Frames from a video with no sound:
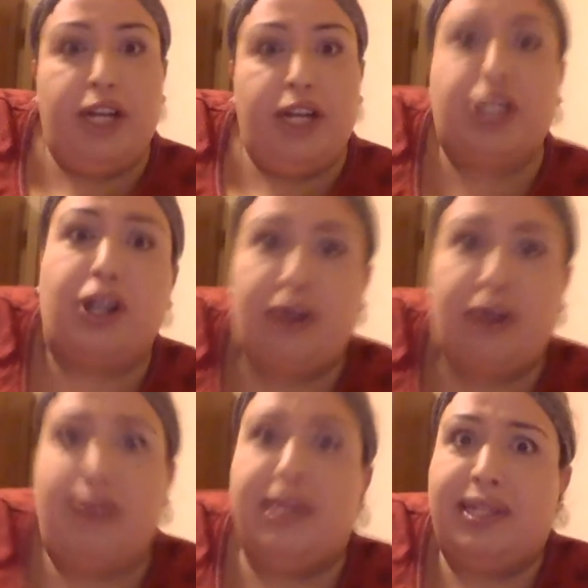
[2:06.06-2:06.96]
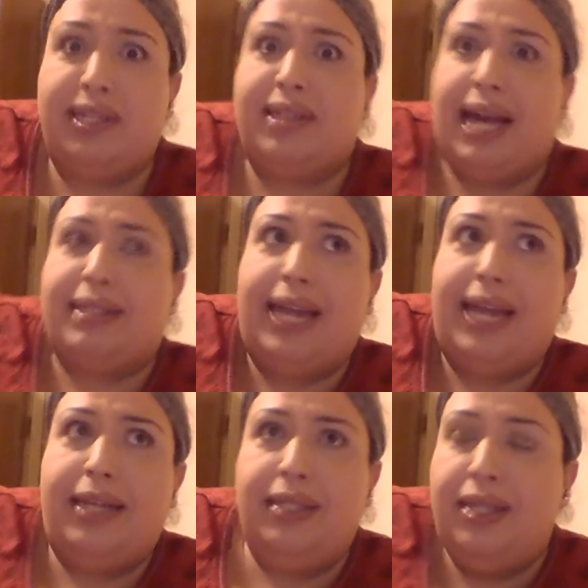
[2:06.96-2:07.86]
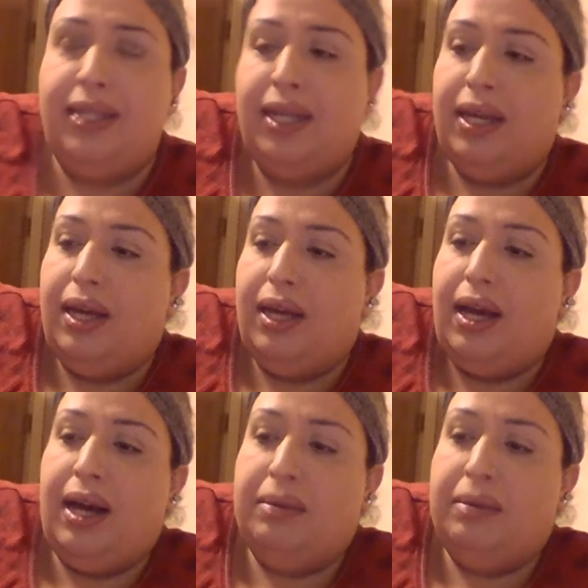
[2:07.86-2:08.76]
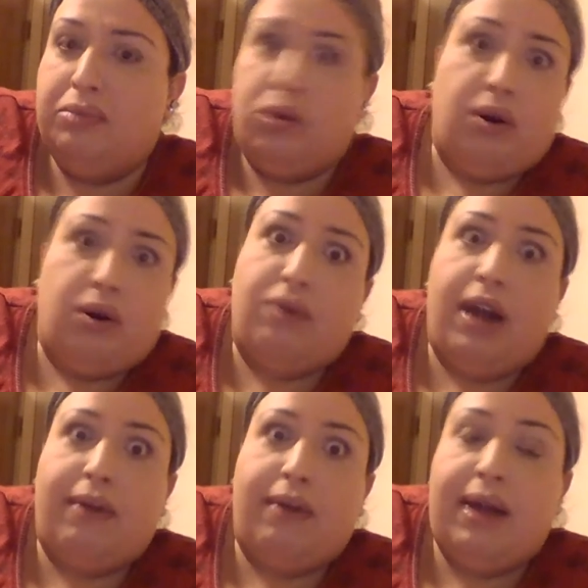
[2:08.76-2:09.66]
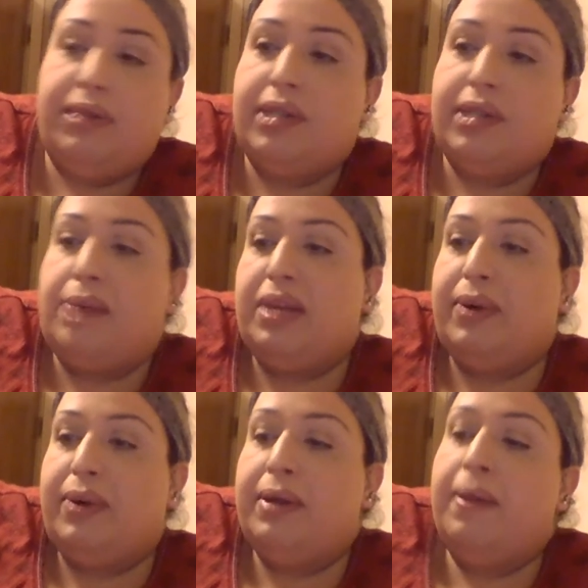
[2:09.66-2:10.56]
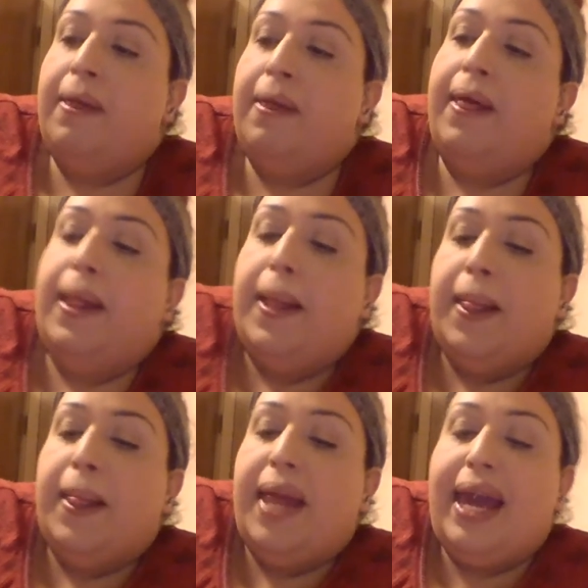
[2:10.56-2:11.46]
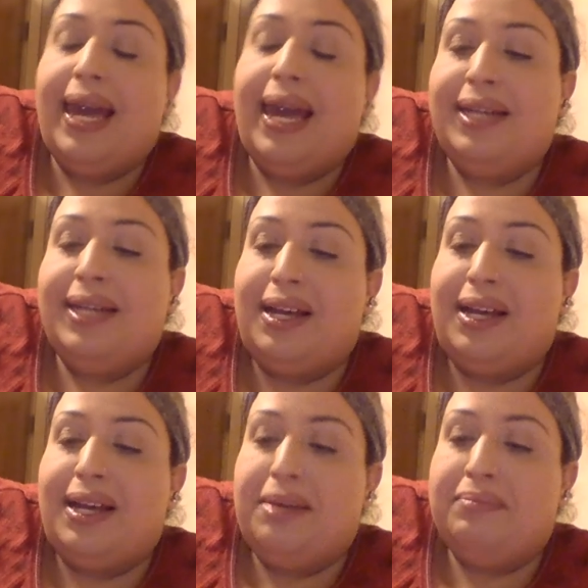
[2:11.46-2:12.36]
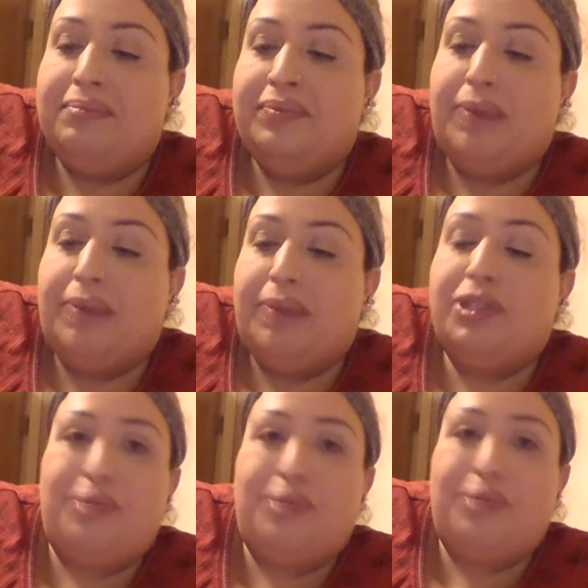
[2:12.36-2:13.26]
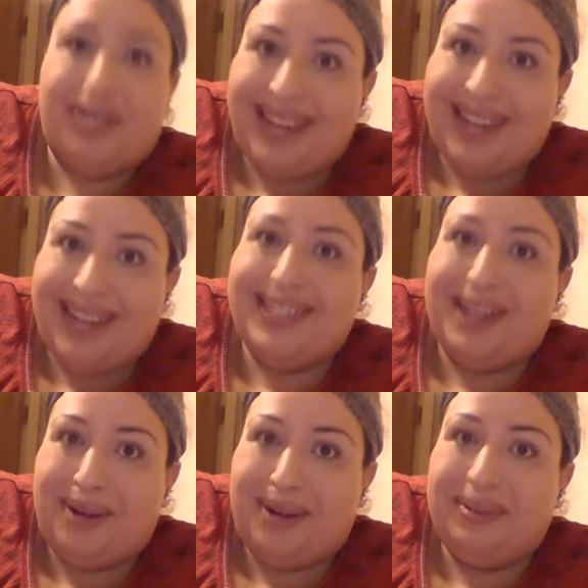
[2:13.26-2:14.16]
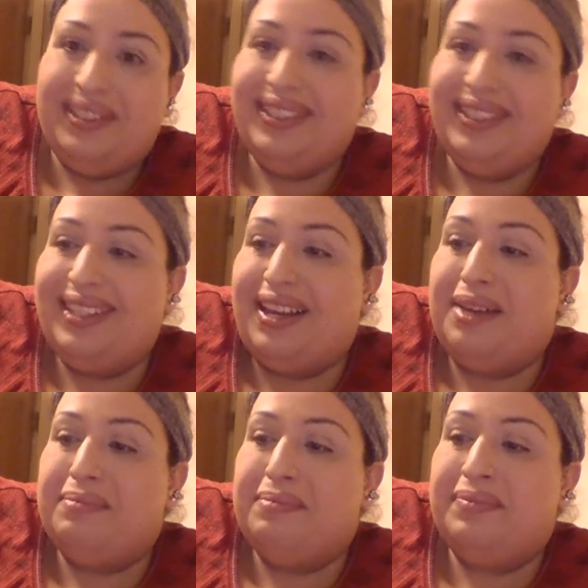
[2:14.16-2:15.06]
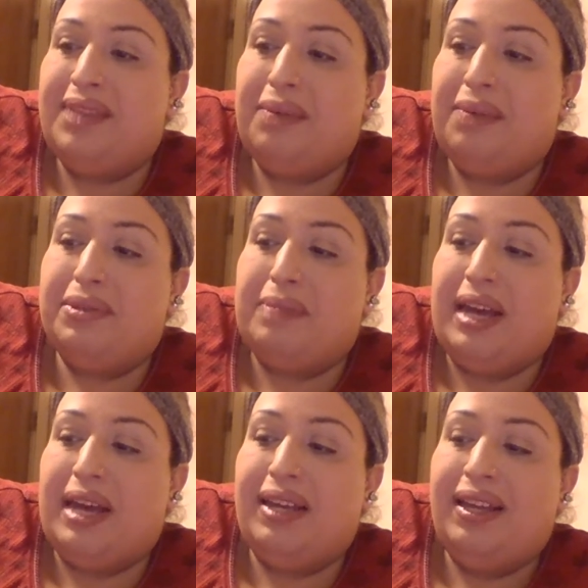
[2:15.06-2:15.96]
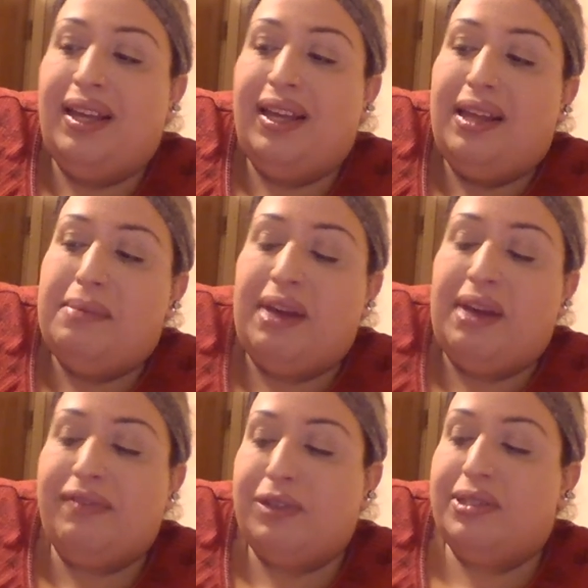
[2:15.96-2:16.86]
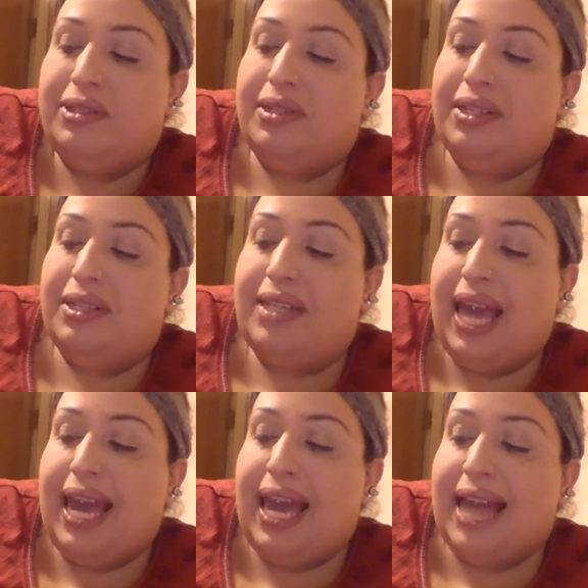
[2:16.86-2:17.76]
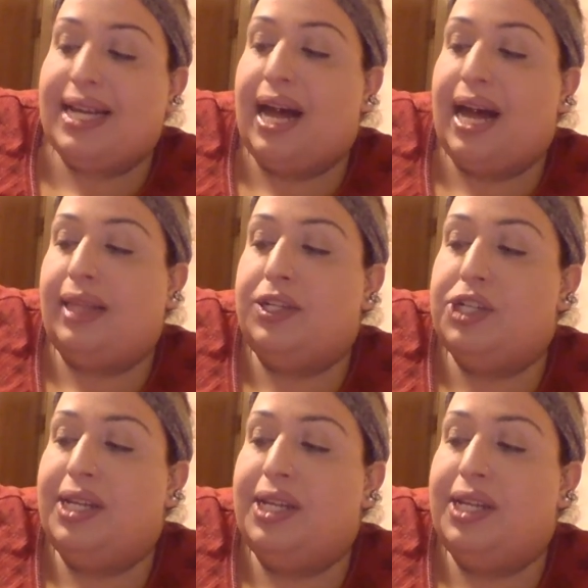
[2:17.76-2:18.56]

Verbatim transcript: sure on this exact date, um, or, or right around this time anyway. And um, I was super excited to go. Um, it was my my first day at college,